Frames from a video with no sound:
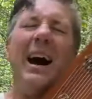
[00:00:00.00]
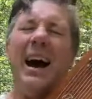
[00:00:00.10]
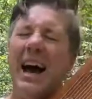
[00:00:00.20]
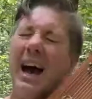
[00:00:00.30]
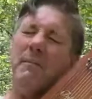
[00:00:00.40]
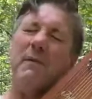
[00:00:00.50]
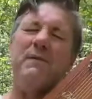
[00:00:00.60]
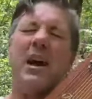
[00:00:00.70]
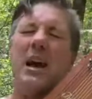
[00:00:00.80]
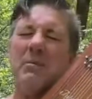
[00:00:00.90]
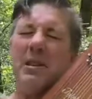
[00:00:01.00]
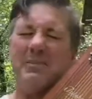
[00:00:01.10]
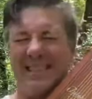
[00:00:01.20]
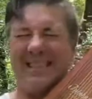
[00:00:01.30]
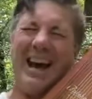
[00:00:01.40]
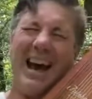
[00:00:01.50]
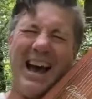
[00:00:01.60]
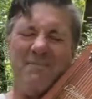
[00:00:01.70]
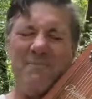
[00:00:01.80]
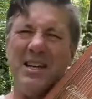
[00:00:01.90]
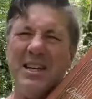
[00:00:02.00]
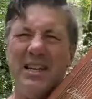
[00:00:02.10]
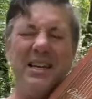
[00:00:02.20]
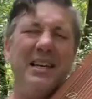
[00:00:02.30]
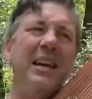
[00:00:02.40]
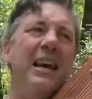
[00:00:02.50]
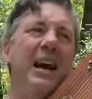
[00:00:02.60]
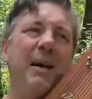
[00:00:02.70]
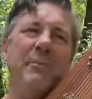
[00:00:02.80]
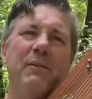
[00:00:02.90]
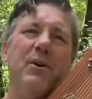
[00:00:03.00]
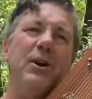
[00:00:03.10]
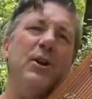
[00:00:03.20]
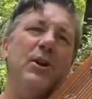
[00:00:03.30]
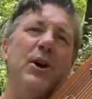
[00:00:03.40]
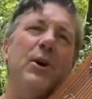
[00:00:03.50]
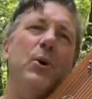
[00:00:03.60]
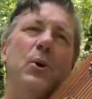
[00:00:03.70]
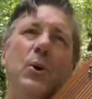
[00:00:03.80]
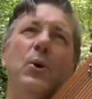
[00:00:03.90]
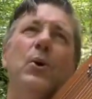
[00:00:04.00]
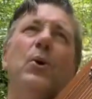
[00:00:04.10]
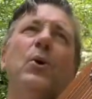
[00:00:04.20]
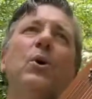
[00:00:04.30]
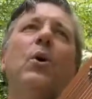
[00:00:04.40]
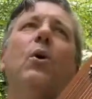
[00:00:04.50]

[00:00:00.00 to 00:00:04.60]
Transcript: I have my family beside me, I'm never alone.